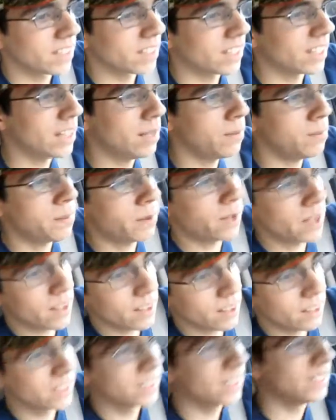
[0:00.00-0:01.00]
keep
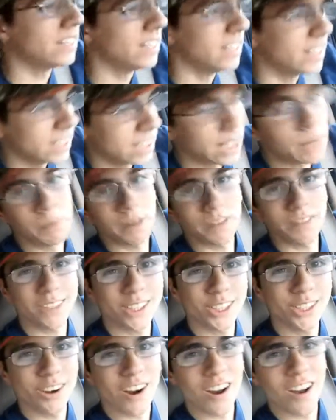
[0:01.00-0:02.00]
living
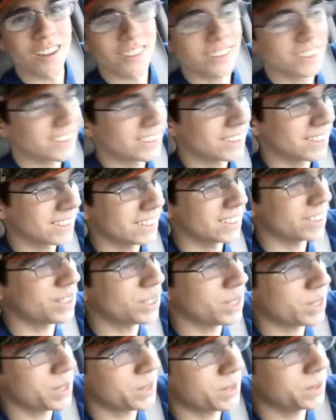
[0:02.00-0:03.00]
strong.
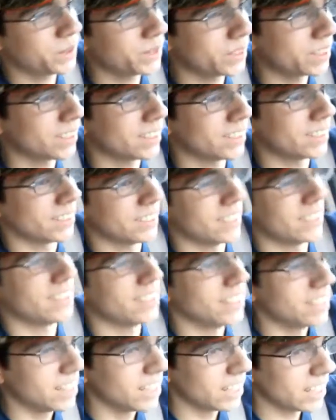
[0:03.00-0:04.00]
So
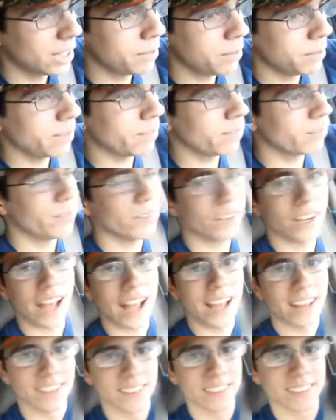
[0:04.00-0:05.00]
keep living for
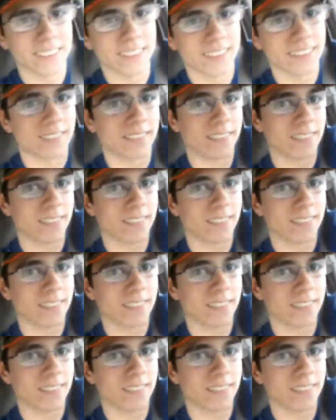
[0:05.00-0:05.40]
God.